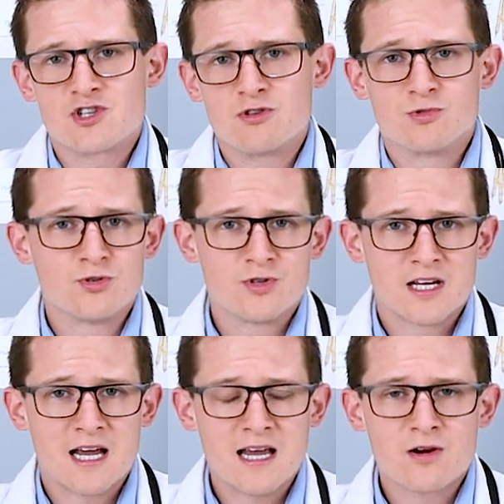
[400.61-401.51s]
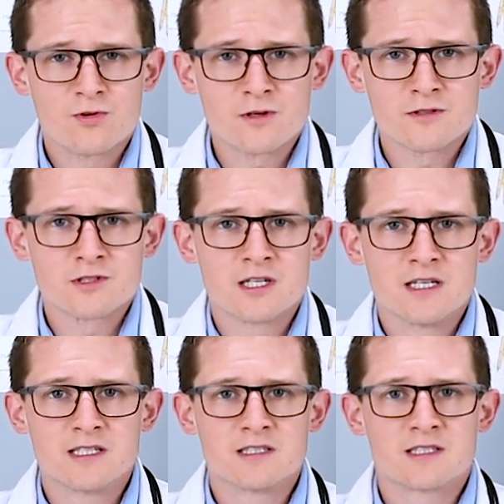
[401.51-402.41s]
issue due to the acorns
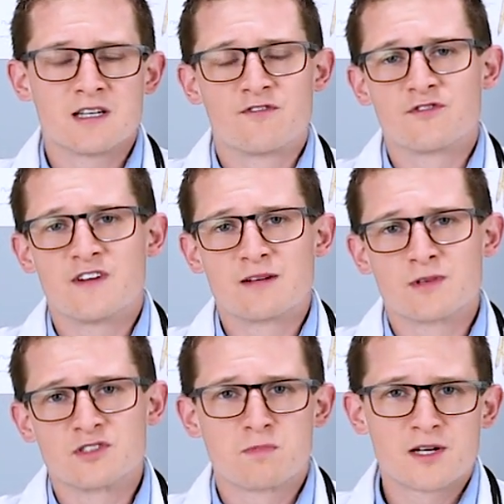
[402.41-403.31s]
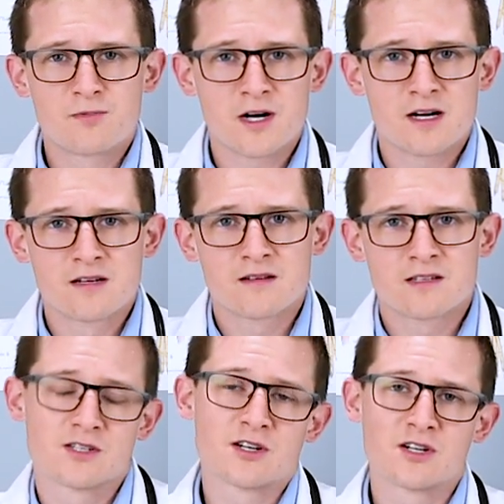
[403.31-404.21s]
is if your vet runs blood work,
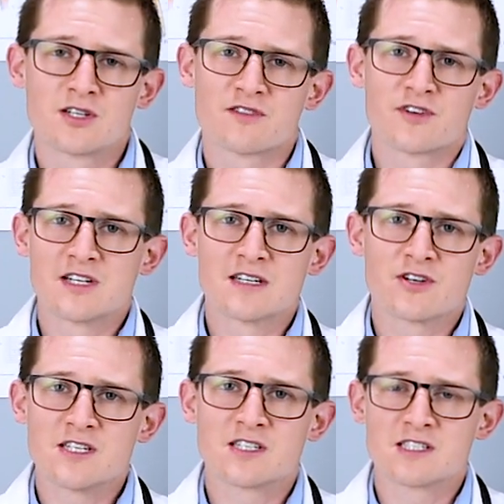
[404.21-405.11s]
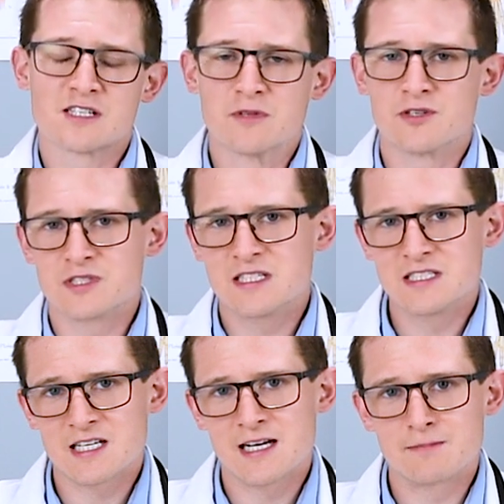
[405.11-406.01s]
because they're going to look for an increase in some of those
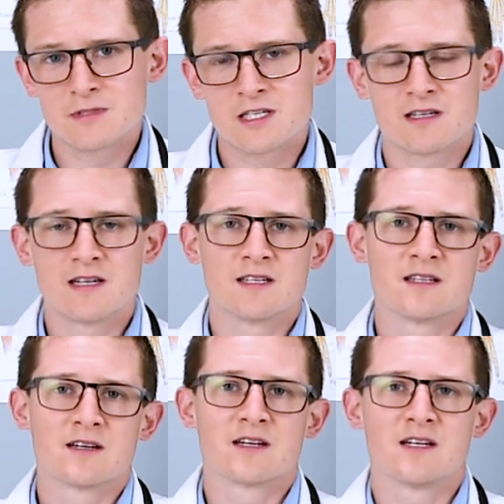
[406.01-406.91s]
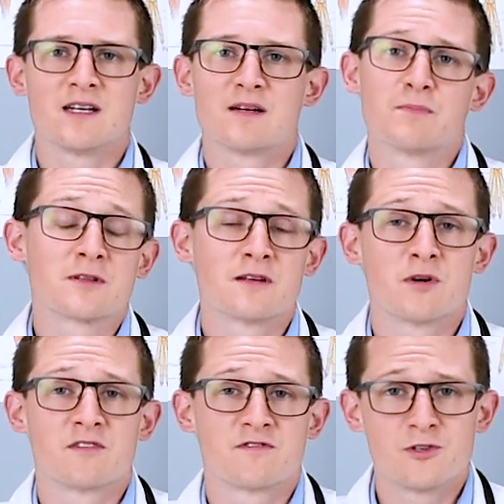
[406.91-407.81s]
enzymes, and then they're going to need to put
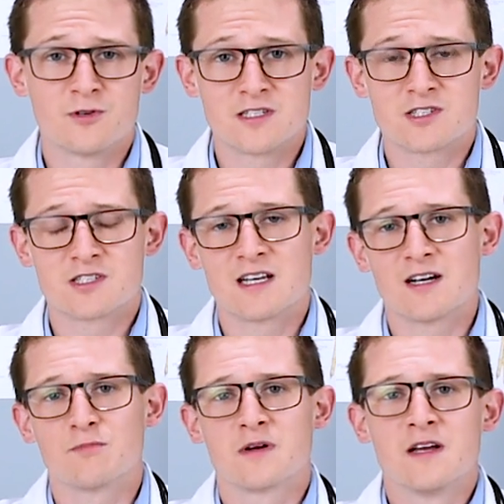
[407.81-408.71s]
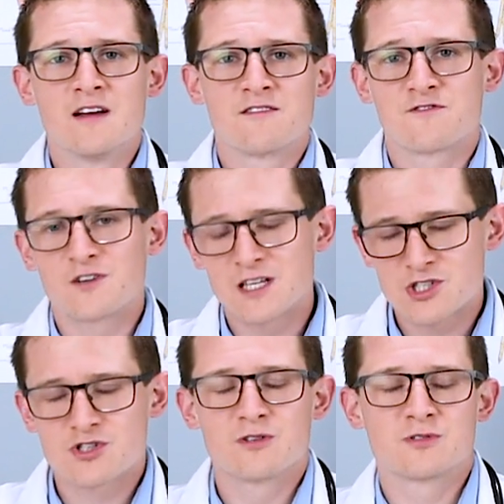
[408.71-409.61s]
them on fluids to help
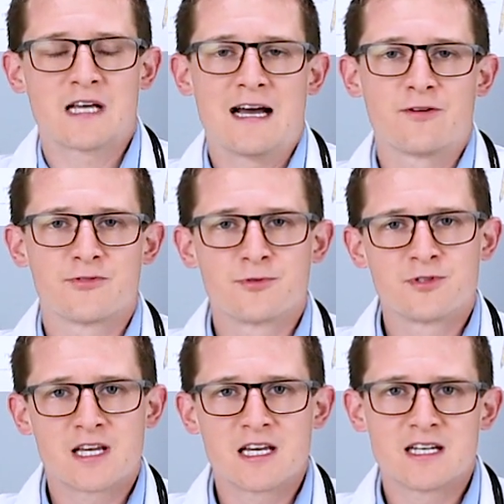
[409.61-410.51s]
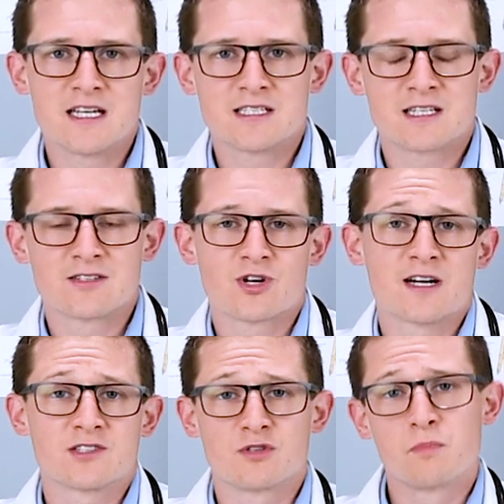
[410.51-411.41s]
flush those out through the kidneys and
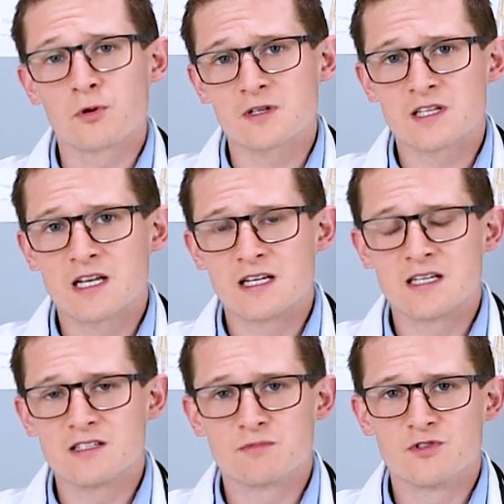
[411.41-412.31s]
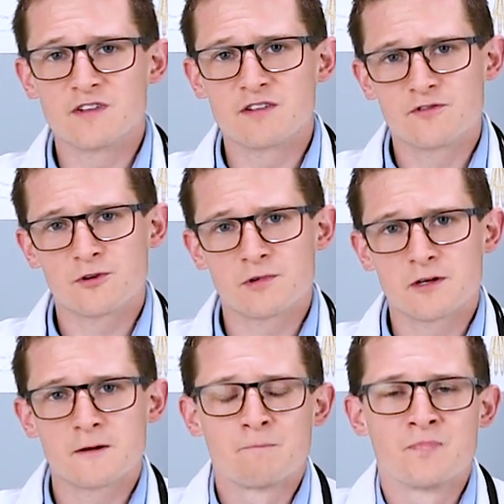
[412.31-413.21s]
try to support the kidneys moving forward.